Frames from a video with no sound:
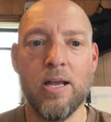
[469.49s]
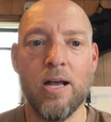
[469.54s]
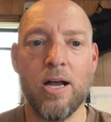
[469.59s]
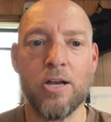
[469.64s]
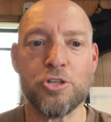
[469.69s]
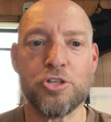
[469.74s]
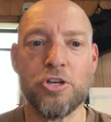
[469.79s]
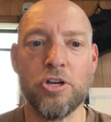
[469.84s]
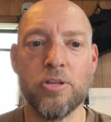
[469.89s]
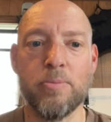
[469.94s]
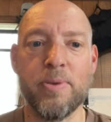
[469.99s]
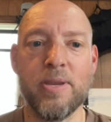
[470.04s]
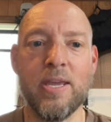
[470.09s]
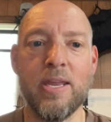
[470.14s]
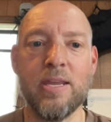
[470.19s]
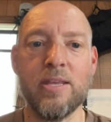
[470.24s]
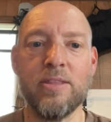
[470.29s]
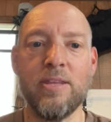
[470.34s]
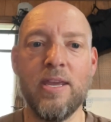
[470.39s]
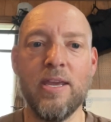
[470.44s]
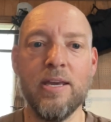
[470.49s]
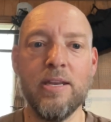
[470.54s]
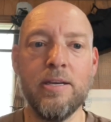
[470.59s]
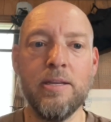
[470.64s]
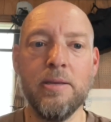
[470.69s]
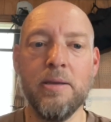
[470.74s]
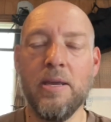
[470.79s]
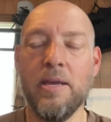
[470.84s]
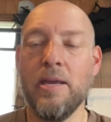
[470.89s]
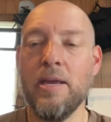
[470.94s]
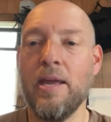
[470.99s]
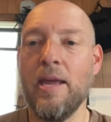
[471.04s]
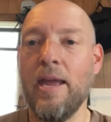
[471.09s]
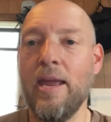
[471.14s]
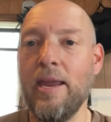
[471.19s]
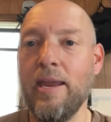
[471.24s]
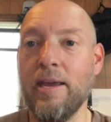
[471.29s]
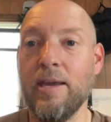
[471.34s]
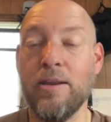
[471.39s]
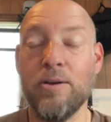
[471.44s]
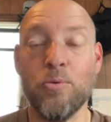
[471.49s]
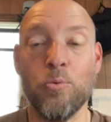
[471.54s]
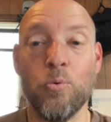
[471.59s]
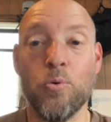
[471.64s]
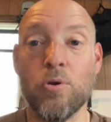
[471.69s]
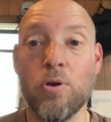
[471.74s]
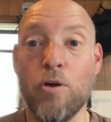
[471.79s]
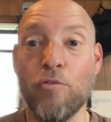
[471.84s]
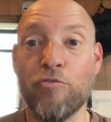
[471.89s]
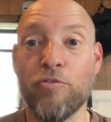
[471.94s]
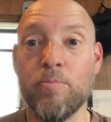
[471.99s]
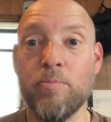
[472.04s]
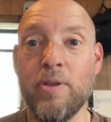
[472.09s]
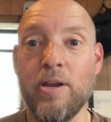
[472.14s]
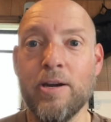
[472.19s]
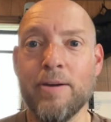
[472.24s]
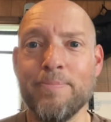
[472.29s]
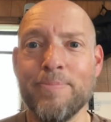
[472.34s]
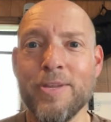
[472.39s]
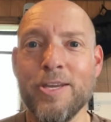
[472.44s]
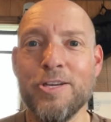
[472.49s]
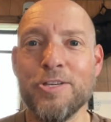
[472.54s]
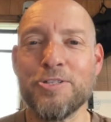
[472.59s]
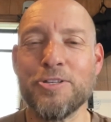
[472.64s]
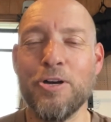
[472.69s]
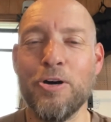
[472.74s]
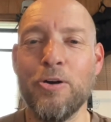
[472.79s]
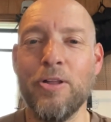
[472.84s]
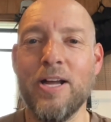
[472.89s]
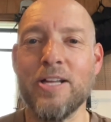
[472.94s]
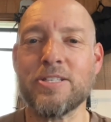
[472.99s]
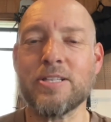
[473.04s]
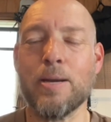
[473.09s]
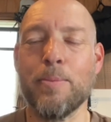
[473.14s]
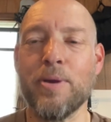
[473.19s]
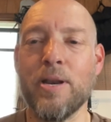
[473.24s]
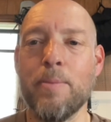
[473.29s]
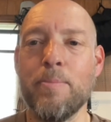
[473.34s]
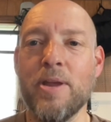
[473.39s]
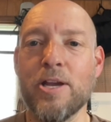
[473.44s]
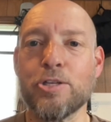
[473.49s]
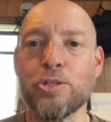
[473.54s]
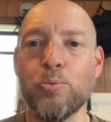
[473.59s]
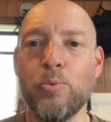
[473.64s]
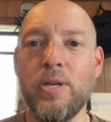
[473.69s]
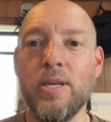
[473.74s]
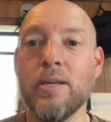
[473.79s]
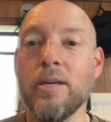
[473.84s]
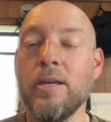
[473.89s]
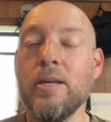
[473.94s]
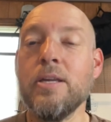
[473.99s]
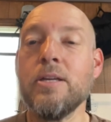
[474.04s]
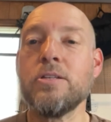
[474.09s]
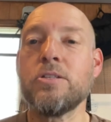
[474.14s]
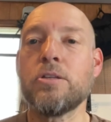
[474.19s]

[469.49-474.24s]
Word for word: I'll share the beginning and the end, and we'll go from there. So that's coming up next week.